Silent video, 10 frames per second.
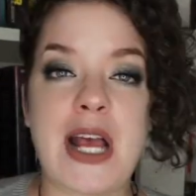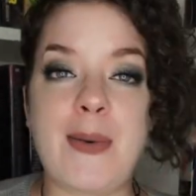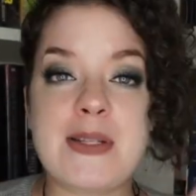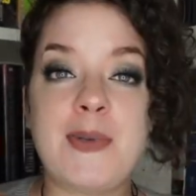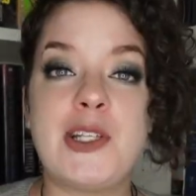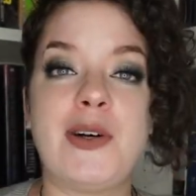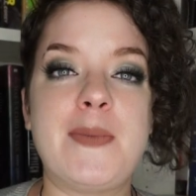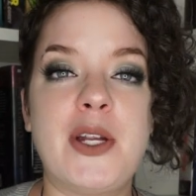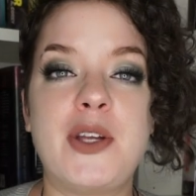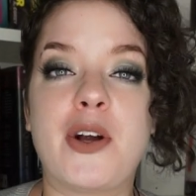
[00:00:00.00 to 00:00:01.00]
comment them below and
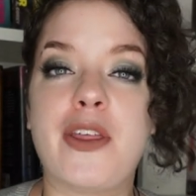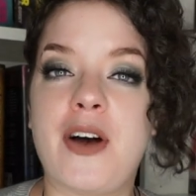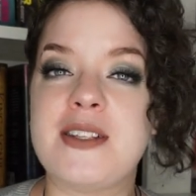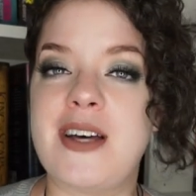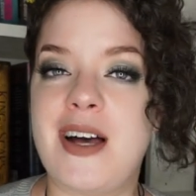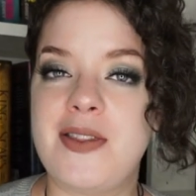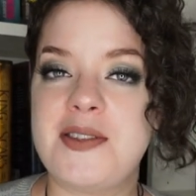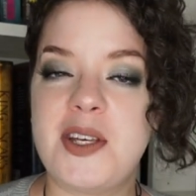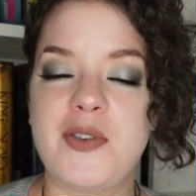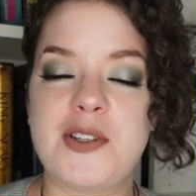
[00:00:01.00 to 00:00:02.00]
let me know your thoughts on The
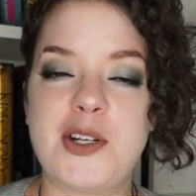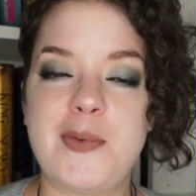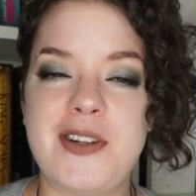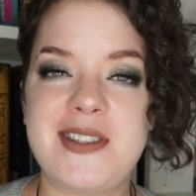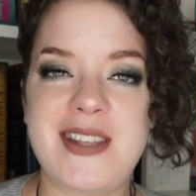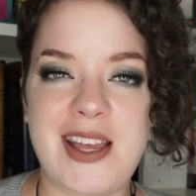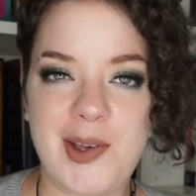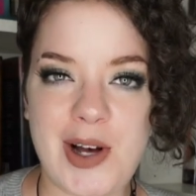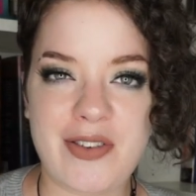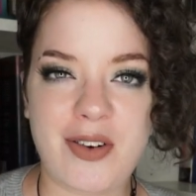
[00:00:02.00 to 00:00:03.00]
Silvered Serpents. Thank
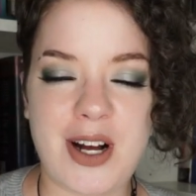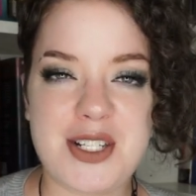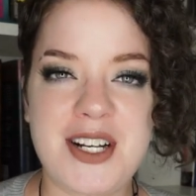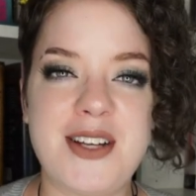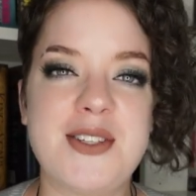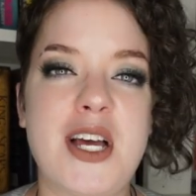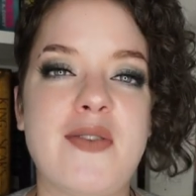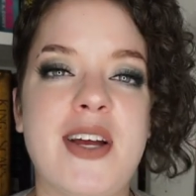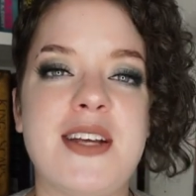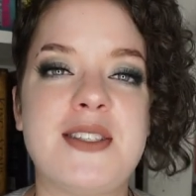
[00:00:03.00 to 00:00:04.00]
you all for watching, and I'll see all
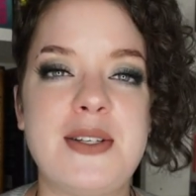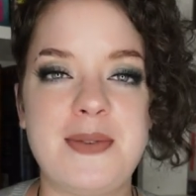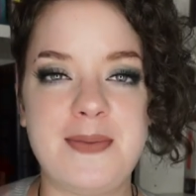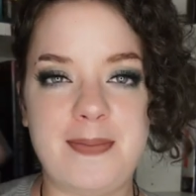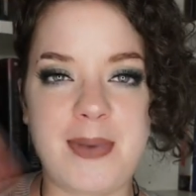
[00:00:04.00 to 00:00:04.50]
of you guys soon.